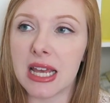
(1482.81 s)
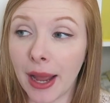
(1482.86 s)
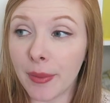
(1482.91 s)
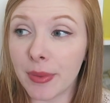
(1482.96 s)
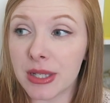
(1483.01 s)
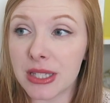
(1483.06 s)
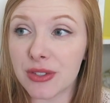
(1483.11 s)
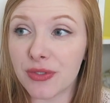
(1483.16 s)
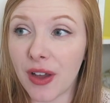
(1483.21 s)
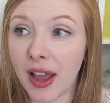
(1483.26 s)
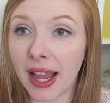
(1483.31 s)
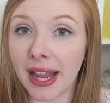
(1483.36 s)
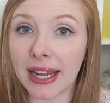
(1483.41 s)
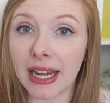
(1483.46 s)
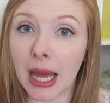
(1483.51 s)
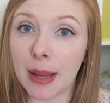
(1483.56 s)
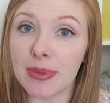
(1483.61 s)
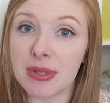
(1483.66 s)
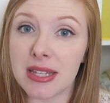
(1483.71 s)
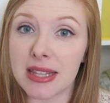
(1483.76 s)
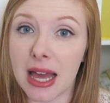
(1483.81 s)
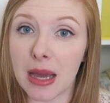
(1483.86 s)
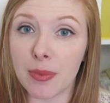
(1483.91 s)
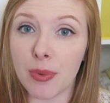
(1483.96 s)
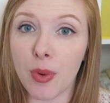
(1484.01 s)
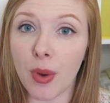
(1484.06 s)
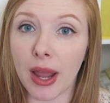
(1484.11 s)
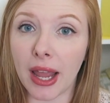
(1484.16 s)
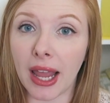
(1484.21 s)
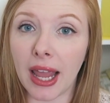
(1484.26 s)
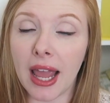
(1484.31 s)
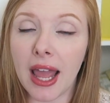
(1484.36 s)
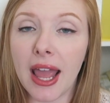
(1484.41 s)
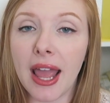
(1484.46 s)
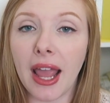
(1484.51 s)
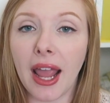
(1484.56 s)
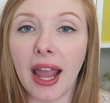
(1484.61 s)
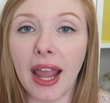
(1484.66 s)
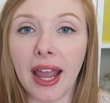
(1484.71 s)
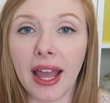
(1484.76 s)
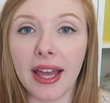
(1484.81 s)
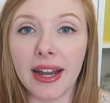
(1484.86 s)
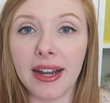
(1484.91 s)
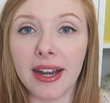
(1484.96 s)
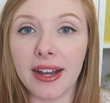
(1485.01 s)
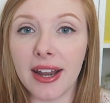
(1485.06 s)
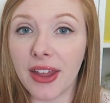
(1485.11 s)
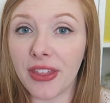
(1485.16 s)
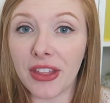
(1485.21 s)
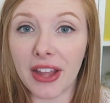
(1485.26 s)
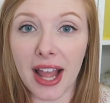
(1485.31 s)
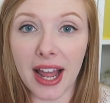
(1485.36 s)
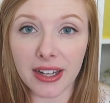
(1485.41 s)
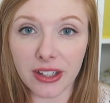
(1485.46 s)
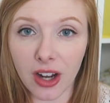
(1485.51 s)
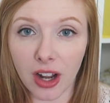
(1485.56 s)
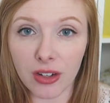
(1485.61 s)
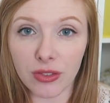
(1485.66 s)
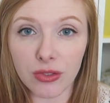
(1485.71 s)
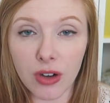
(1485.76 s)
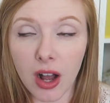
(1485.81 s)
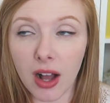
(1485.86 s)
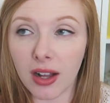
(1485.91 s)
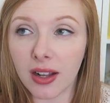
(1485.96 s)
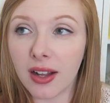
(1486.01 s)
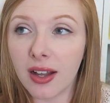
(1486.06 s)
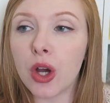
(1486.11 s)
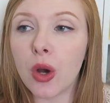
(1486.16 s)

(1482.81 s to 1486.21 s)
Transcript: I was fine up to that point and nothing had gone wrong.